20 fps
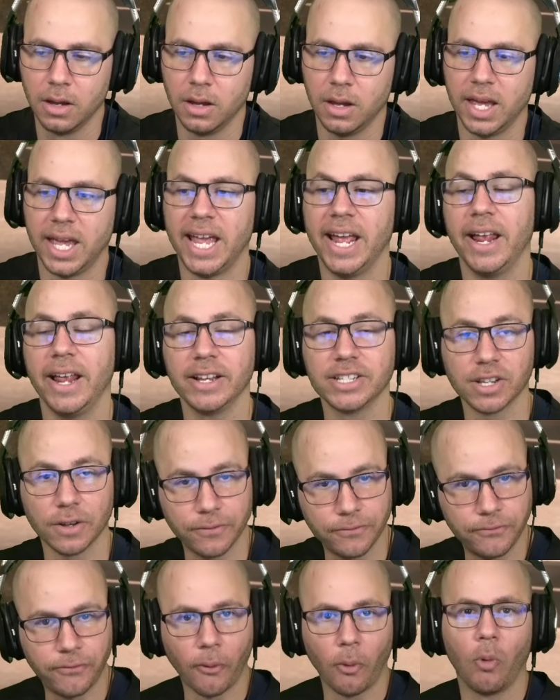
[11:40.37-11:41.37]
It is a
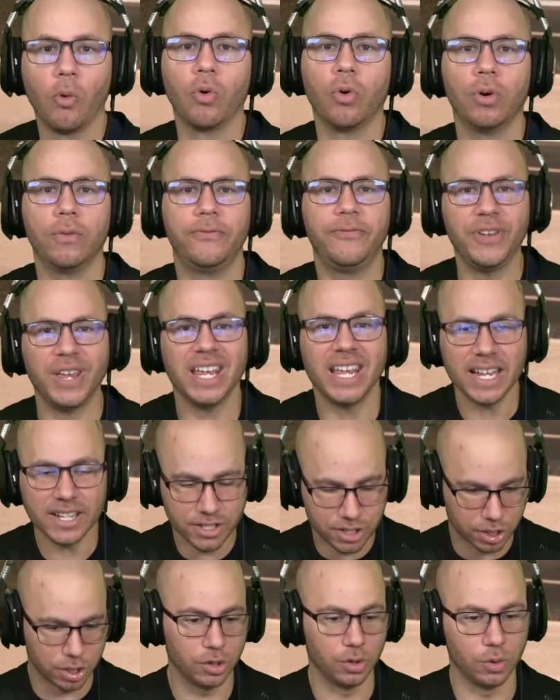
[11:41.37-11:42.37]

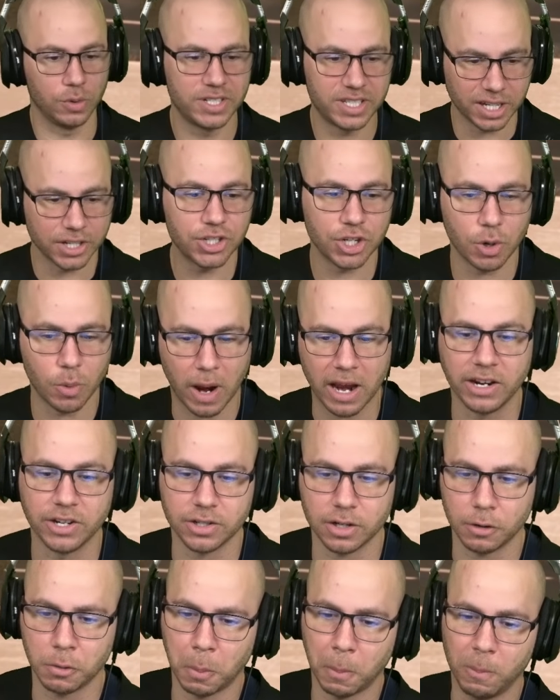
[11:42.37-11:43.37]
4v2
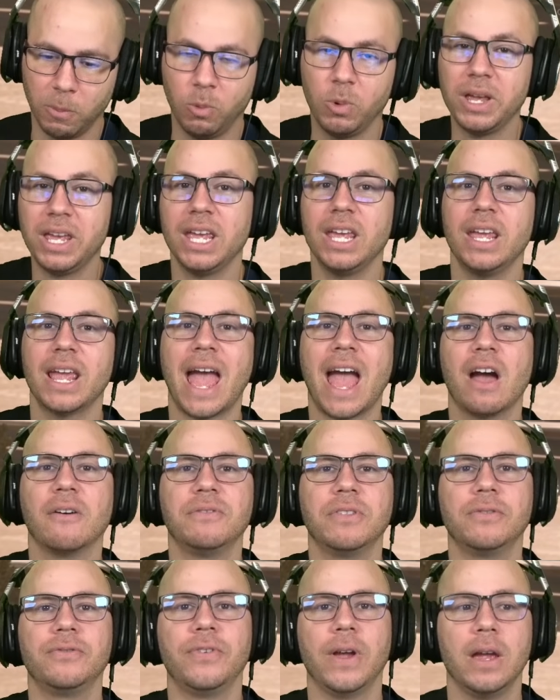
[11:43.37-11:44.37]
situation. We have
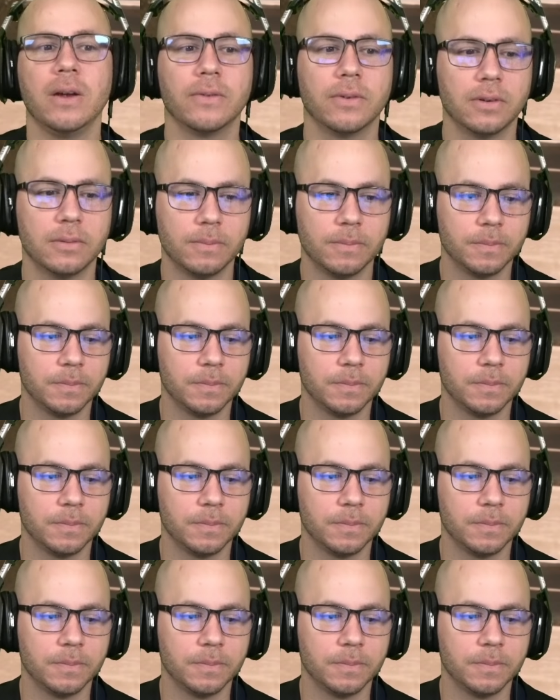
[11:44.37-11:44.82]
the favor.